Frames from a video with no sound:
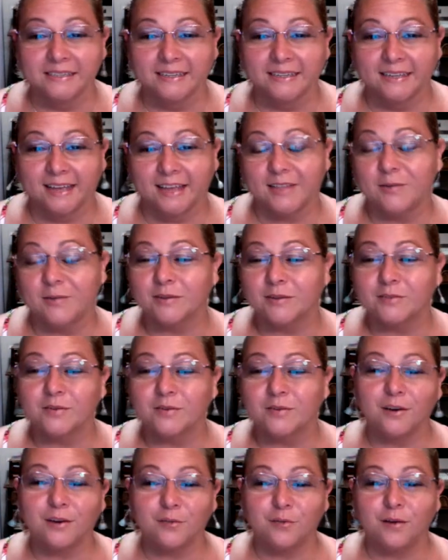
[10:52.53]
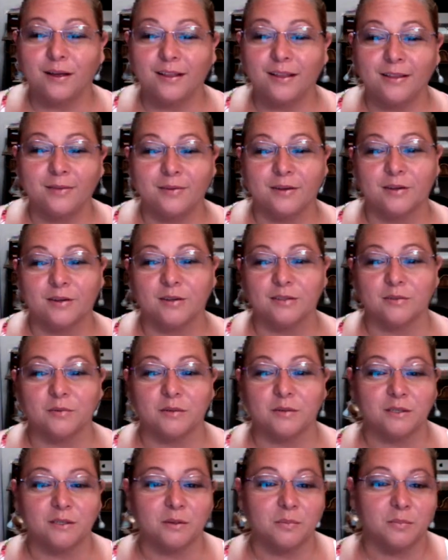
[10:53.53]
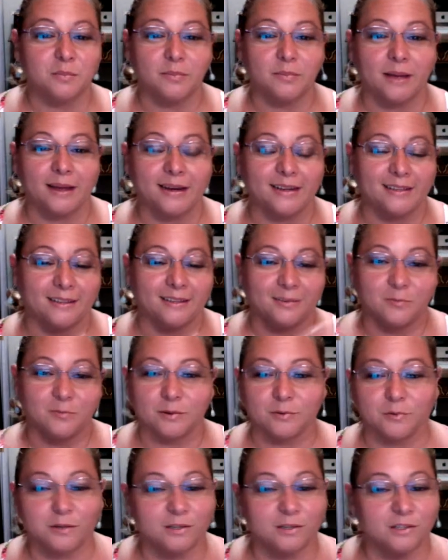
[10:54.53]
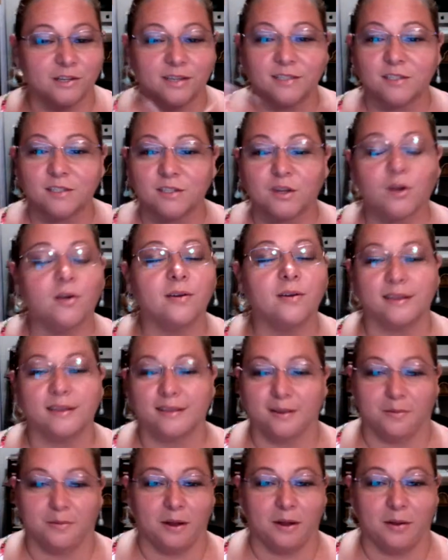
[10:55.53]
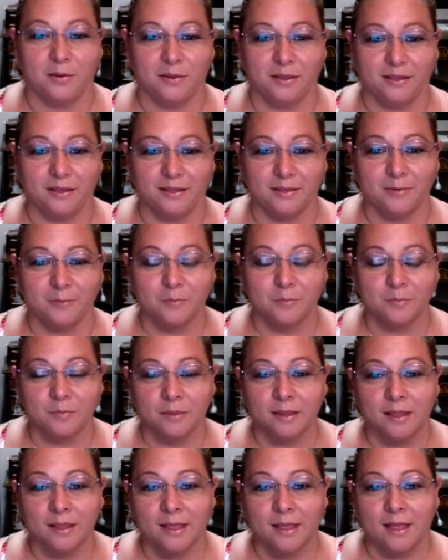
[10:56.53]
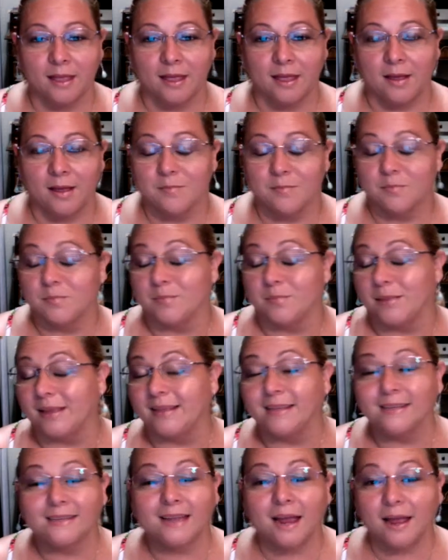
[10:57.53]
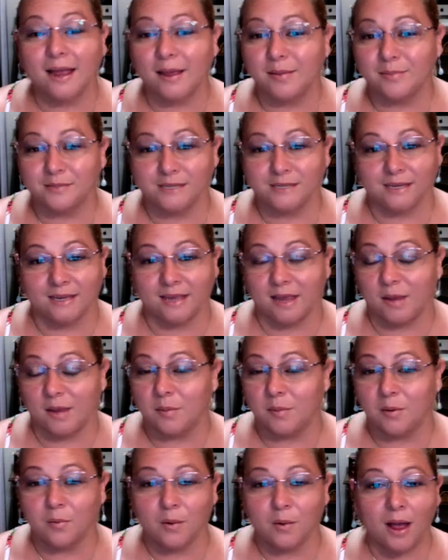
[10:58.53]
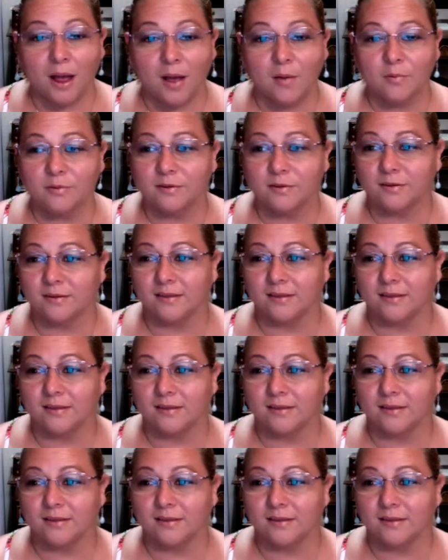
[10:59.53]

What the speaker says: And it was very funny because it was somebody that we were just talking about it. Many times it came around.